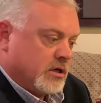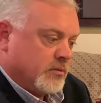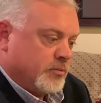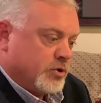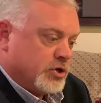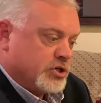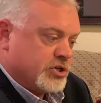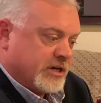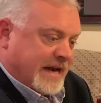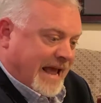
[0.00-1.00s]
push
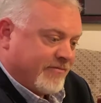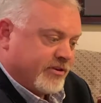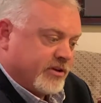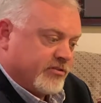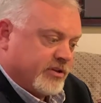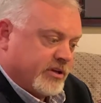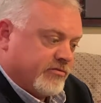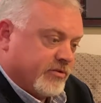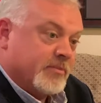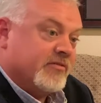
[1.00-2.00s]
and an advocacy
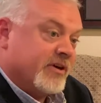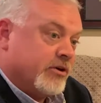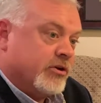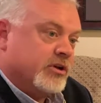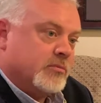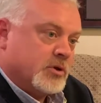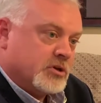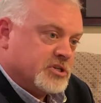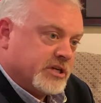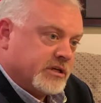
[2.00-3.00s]
from the veteran
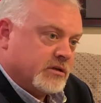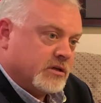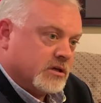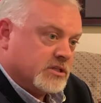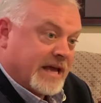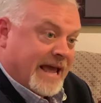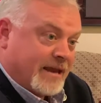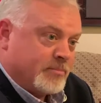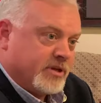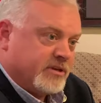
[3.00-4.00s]
community to
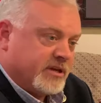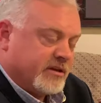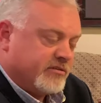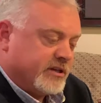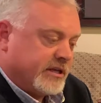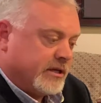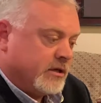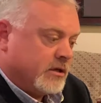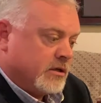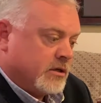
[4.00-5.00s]
add PTSD
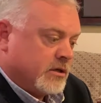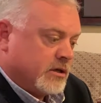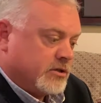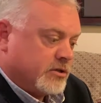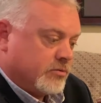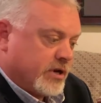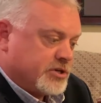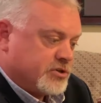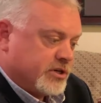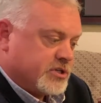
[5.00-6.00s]
to the
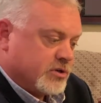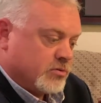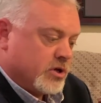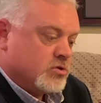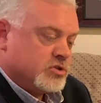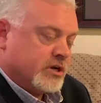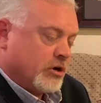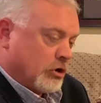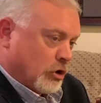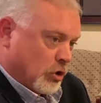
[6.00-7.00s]
registry. So those that are
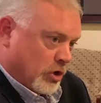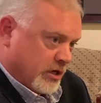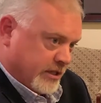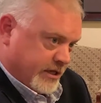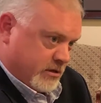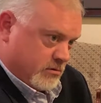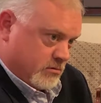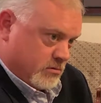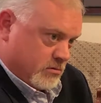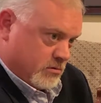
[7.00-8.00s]
currently
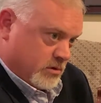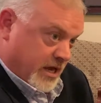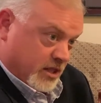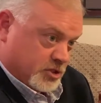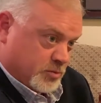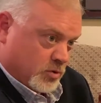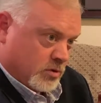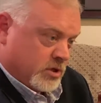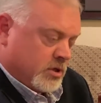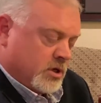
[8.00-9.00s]
eligible,
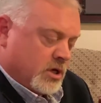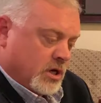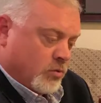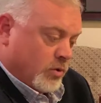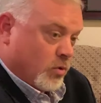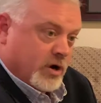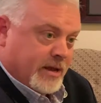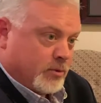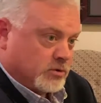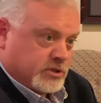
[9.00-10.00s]
we weren't
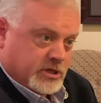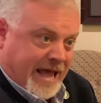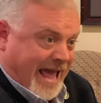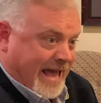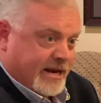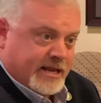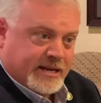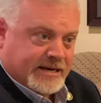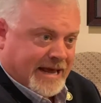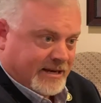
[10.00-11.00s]
able to add any
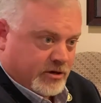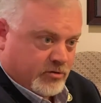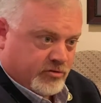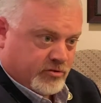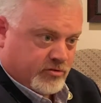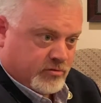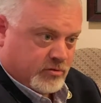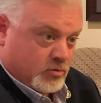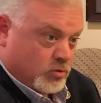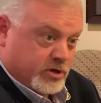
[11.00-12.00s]
diagnosis,
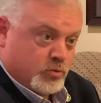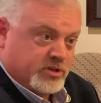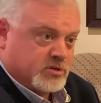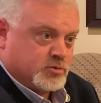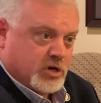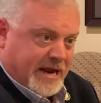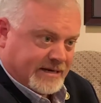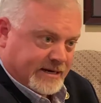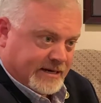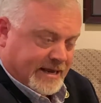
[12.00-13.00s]
nor did we subtract
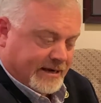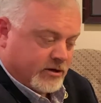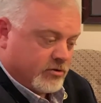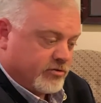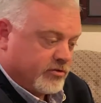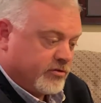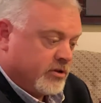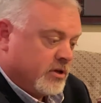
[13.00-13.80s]
any diagnosis,